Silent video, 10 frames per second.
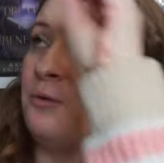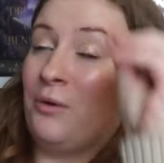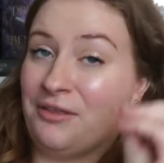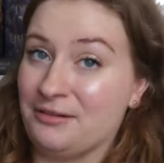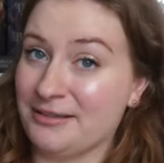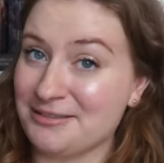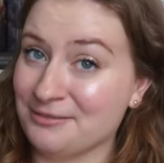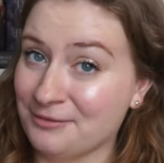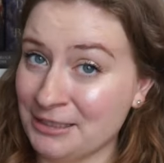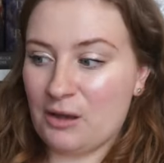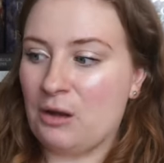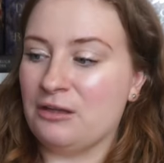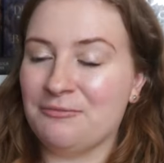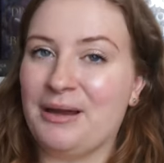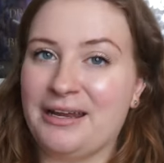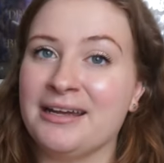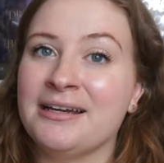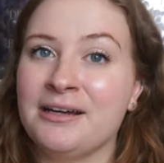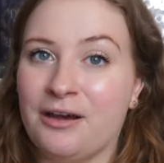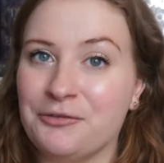with a list of all of my
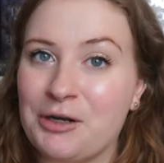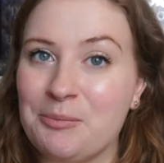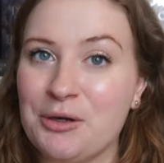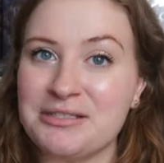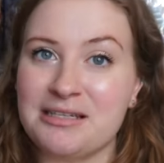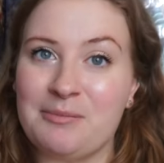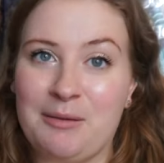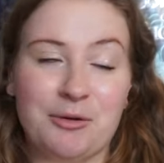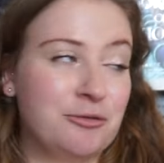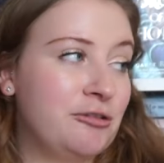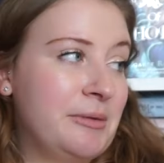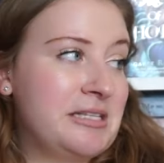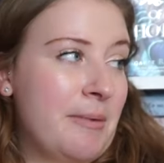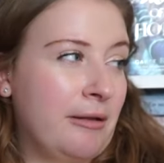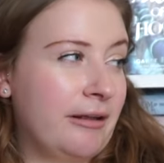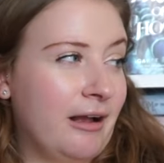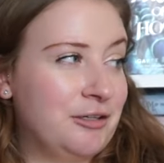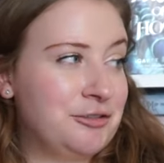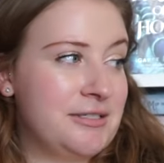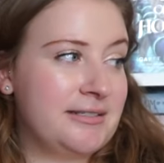unread books in my book room. It's about like
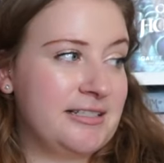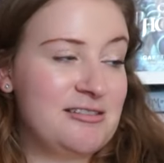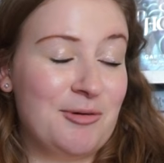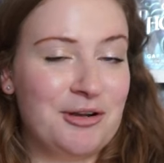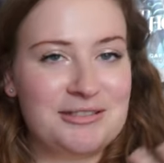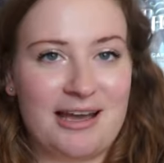160 books.